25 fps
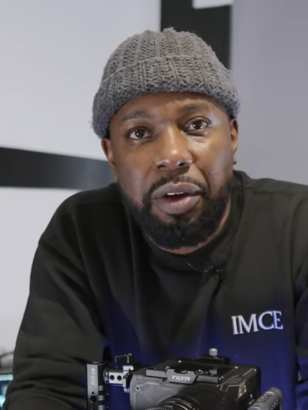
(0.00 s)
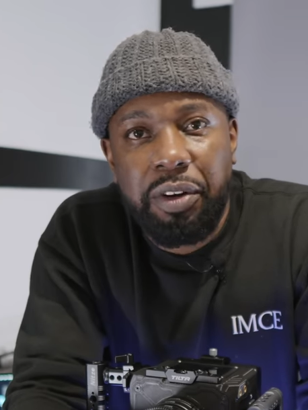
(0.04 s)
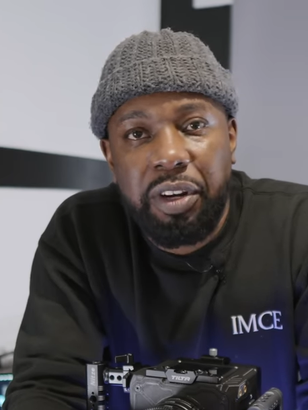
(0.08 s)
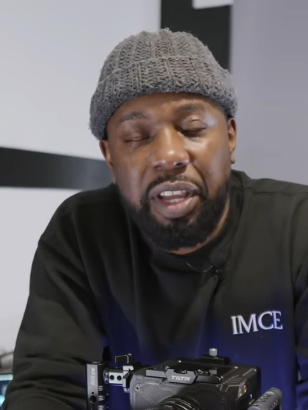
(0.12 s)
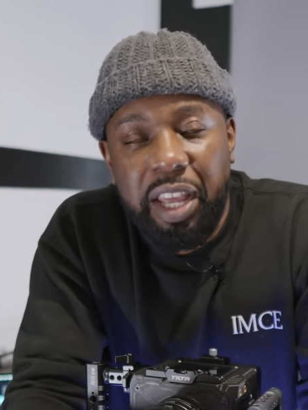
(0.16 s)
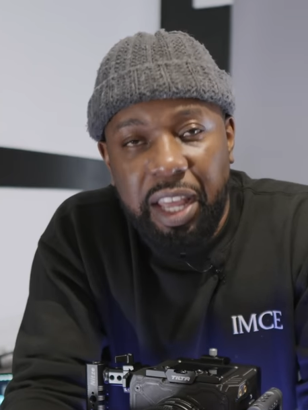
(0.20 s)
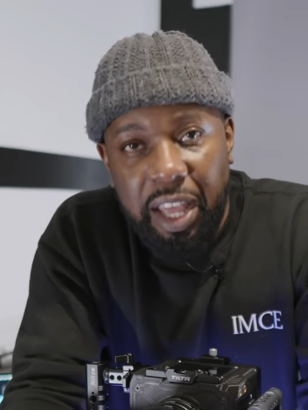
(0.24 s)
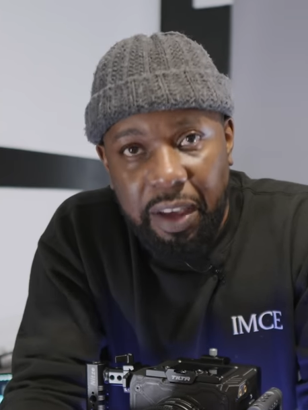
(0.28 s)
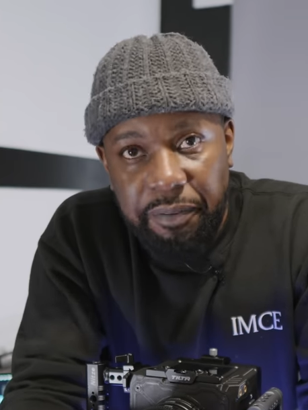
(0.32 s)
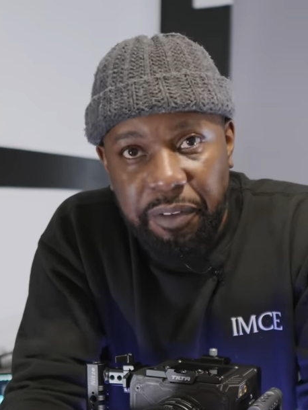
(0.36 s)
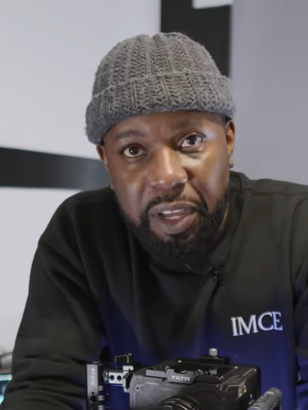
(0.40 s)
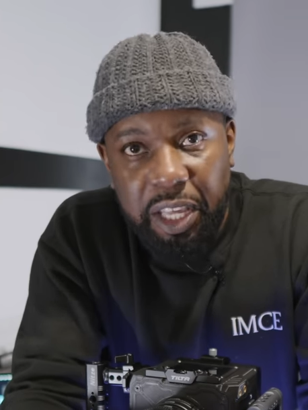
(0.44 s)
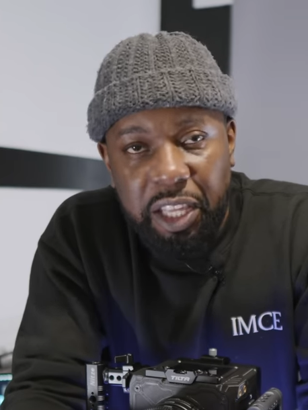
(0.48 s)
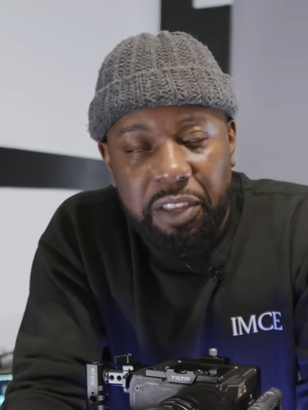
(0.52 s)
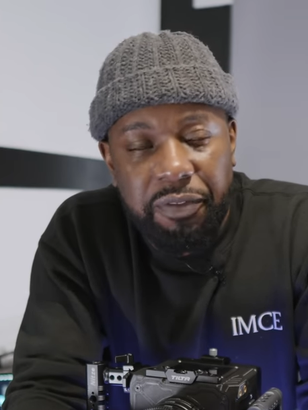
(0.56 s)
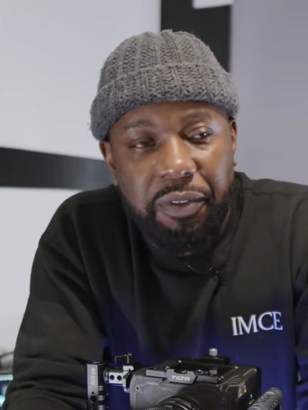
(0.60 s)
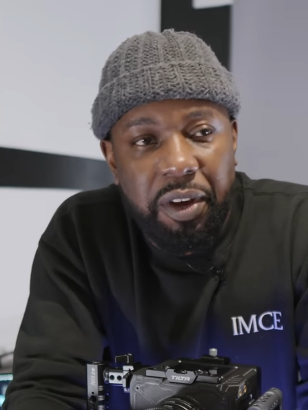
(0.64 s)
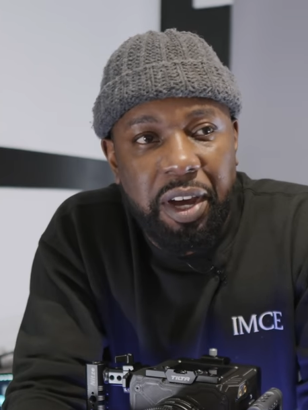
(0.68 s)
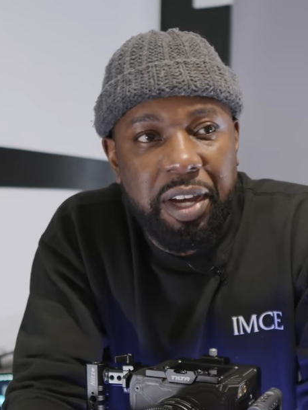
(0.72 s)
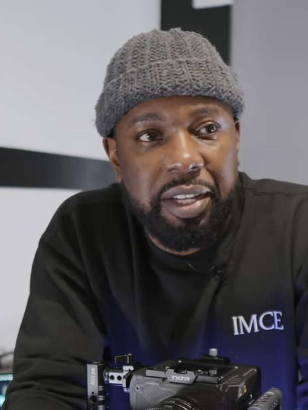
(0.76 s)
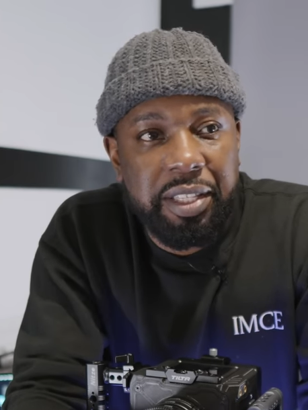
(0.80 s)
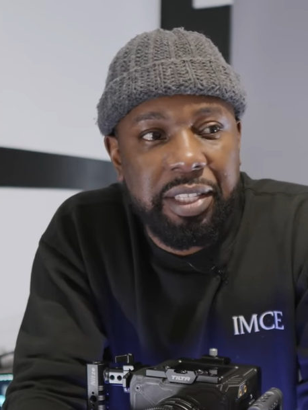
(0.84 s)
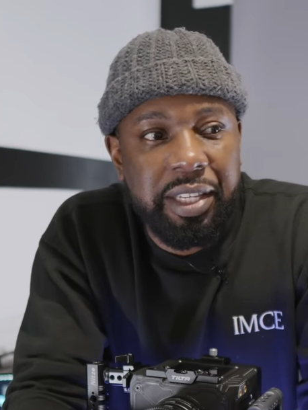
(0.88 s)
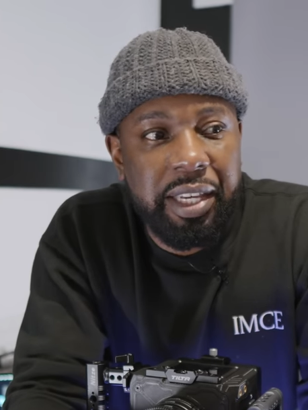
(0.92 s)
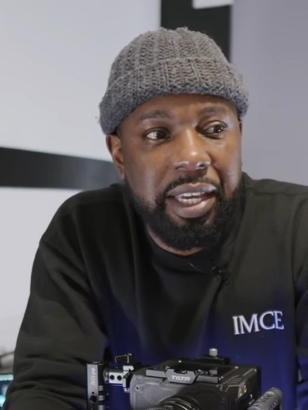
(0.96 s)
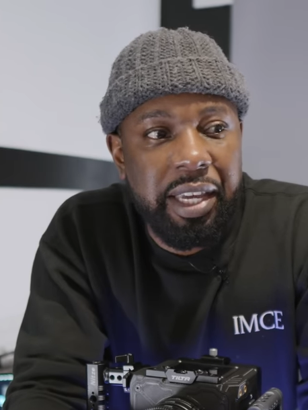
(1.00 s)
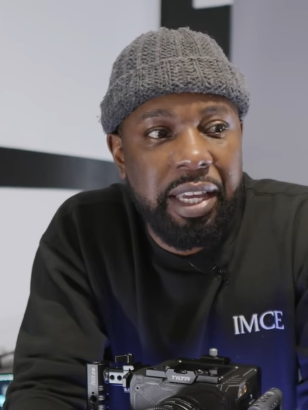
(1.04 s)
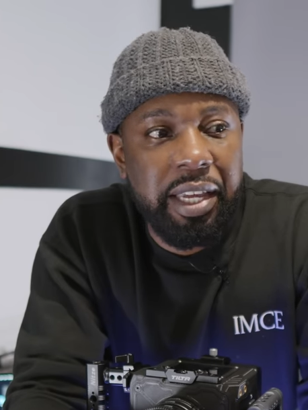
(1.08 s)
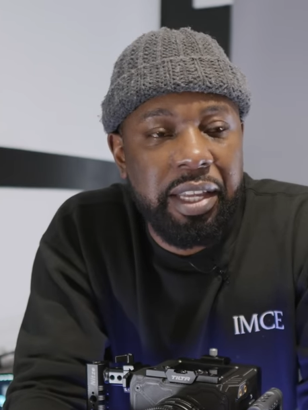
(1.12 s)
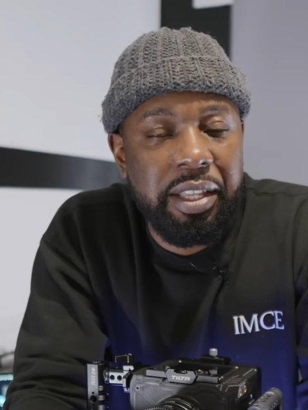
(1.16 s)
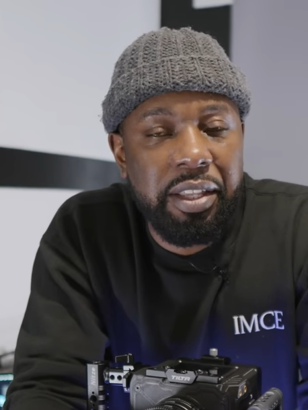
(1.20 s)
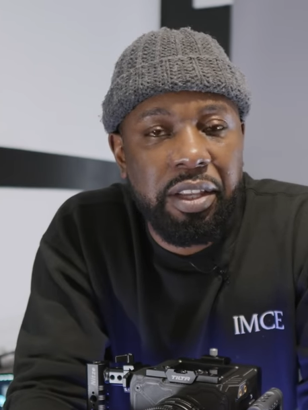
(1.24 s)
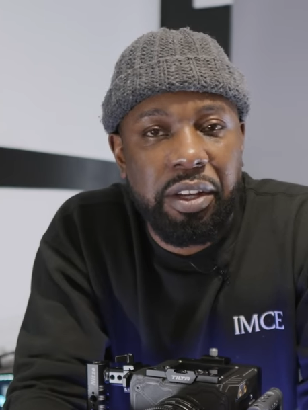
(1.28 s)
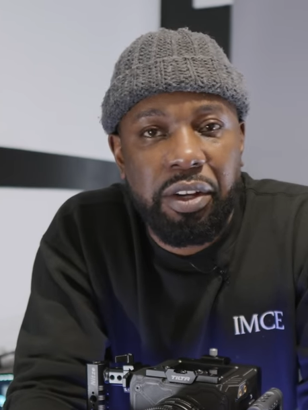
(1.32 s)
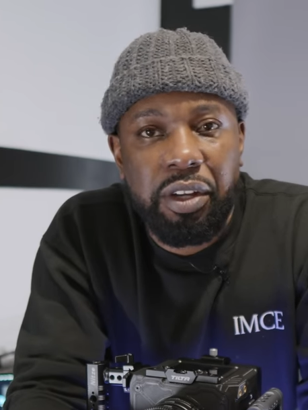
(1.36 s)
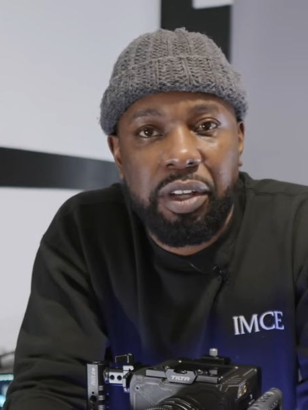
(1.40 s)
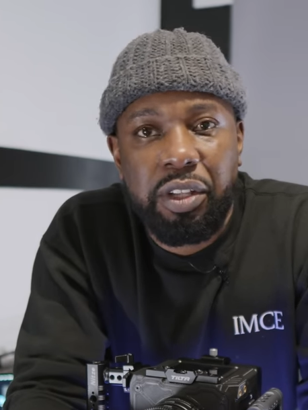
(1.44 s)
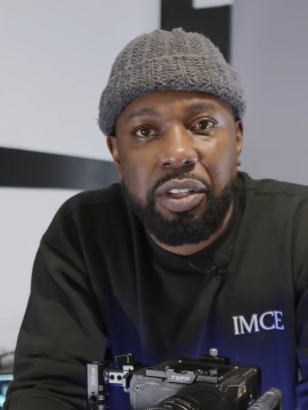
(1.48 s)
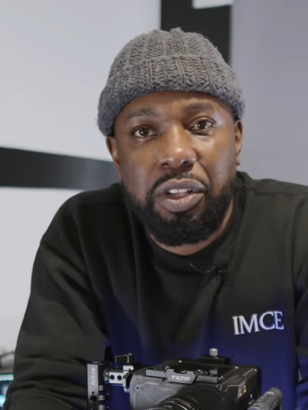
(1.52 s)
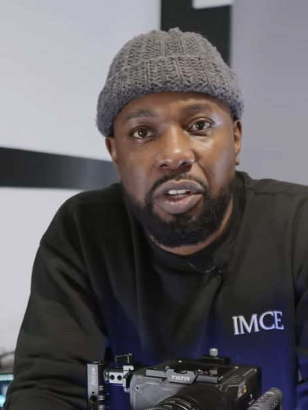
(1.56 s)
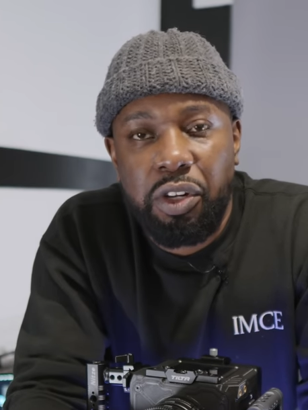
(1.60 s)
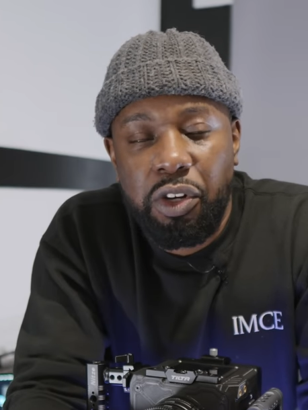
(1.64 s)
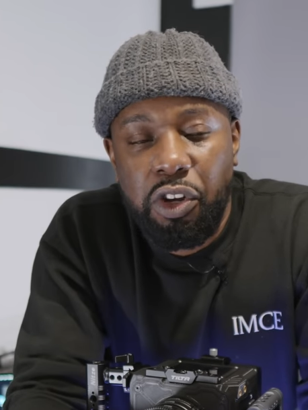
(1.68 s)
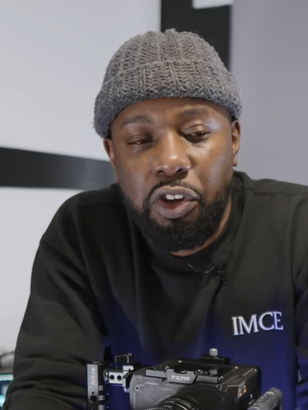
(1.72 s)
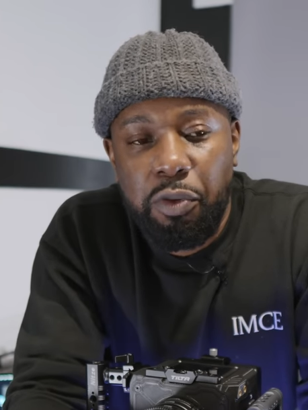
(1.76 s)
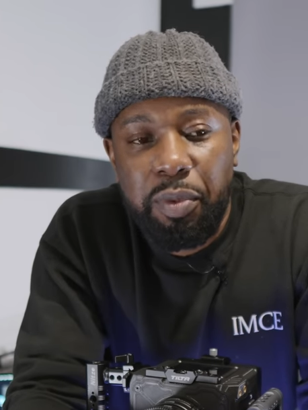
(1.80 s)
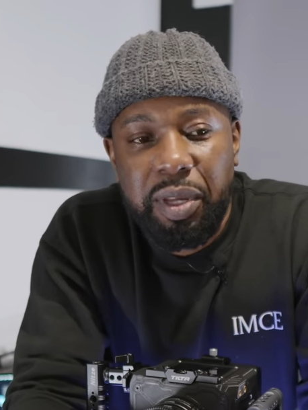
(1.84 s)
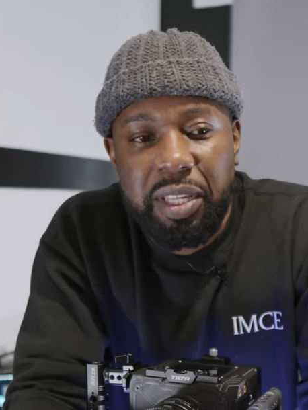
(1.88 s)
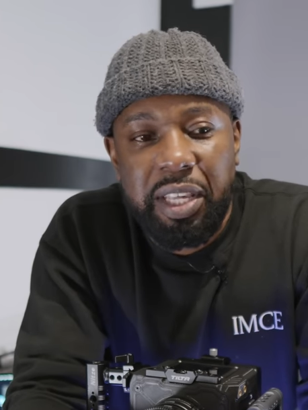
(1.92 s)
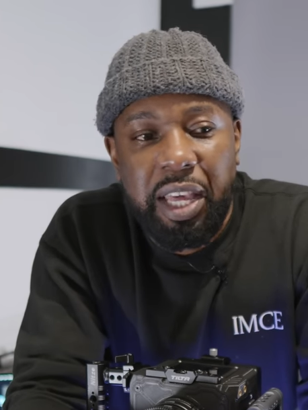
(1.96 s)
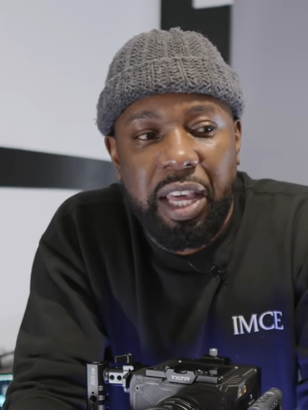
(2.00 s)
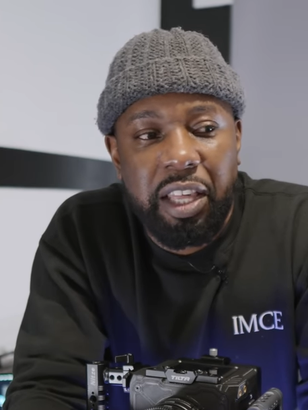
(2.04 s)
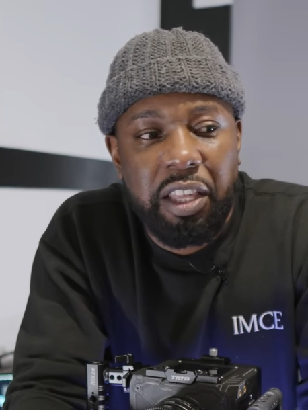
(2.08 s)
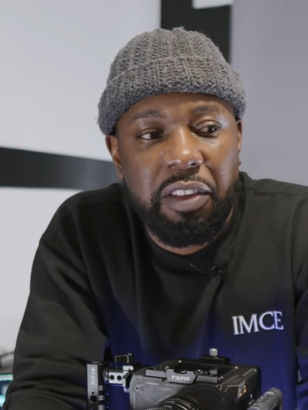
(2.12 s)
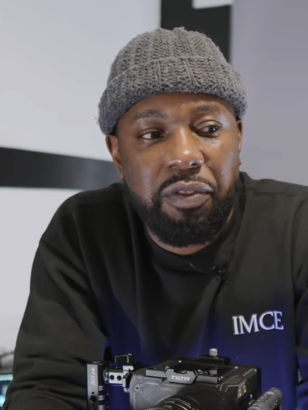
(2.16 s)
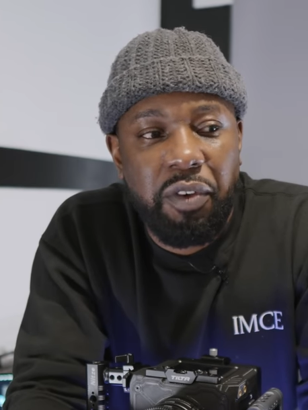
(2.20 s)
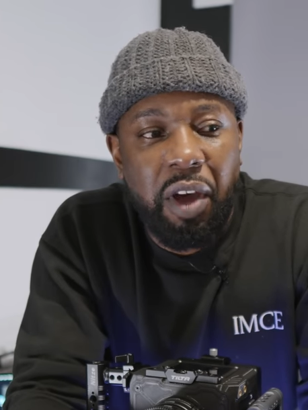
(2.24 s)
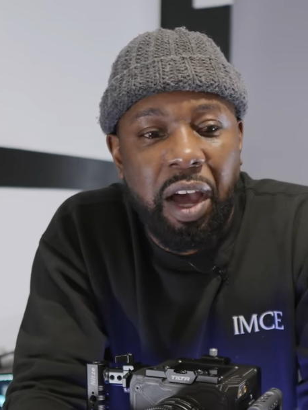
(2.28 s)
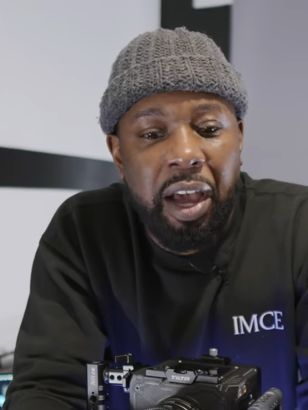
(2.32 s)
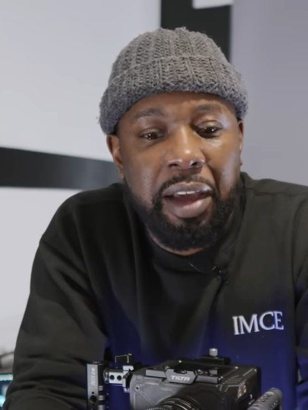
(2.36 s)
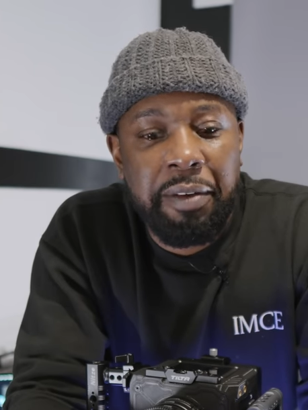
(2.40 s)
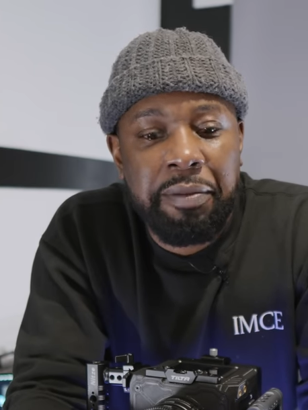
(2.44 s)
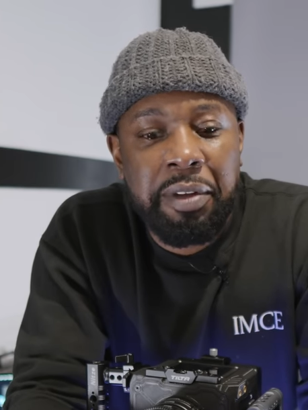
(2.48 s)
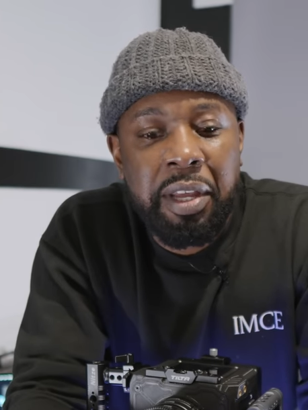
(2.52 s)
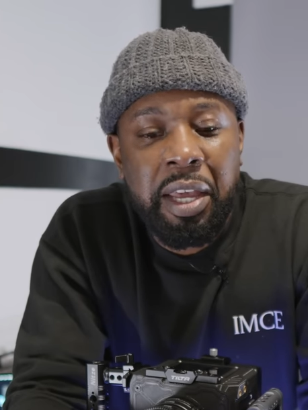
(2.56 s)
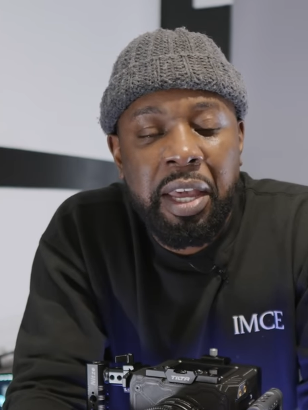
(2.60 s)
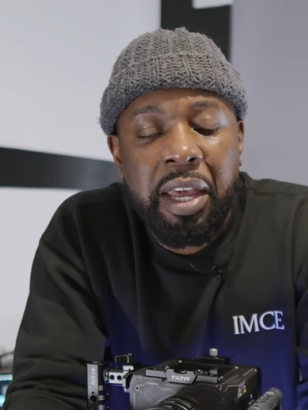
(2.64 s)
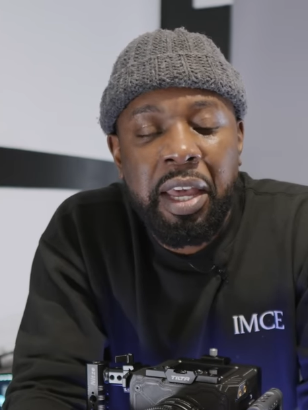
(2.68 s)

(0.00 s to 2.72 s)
the FX30, the Lumix S5.